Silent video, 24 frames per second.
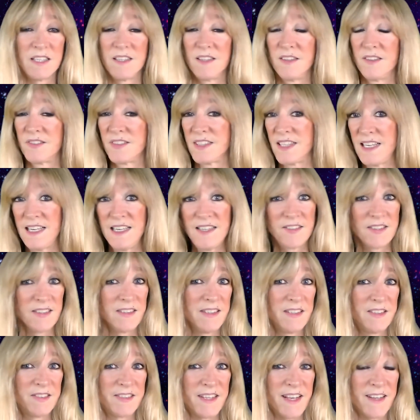is
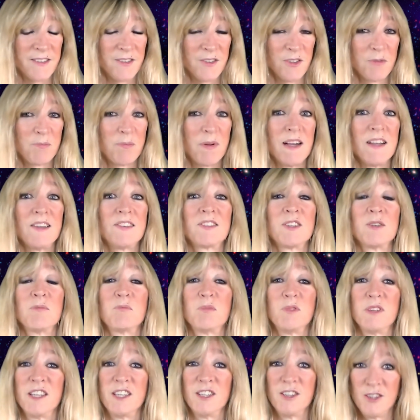easily settled by
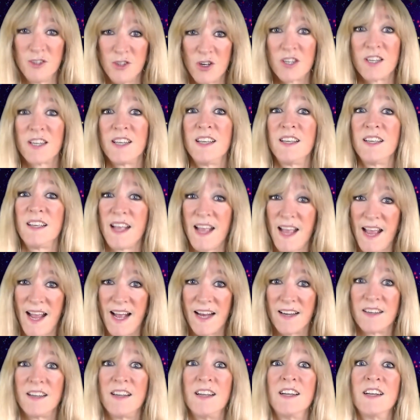simply looking
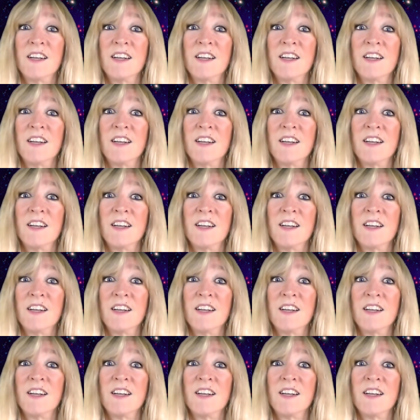at